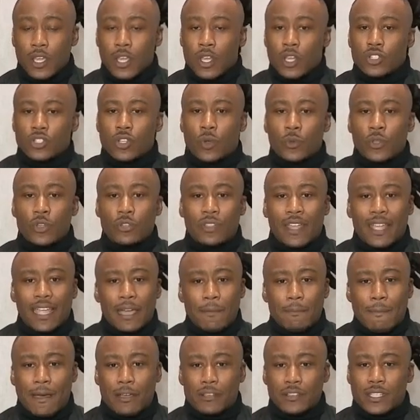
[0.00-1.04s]
So when you think
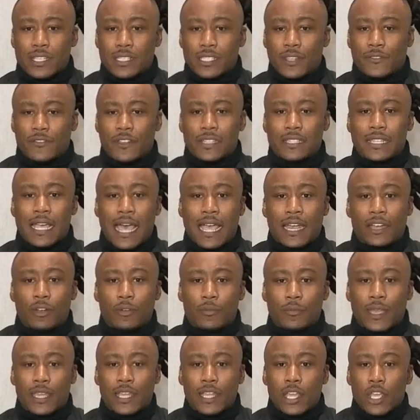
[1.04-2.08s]
about sense of
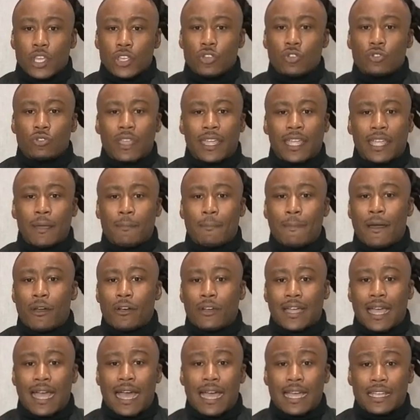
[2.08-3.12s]
entitlement, you think
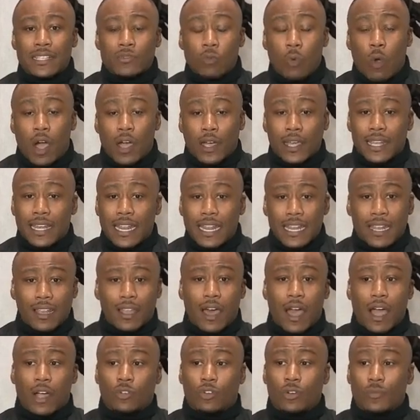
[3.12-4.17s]
about guys walking in the
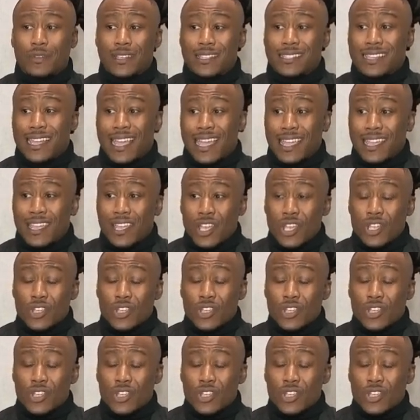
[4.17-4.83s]
locker room and saying,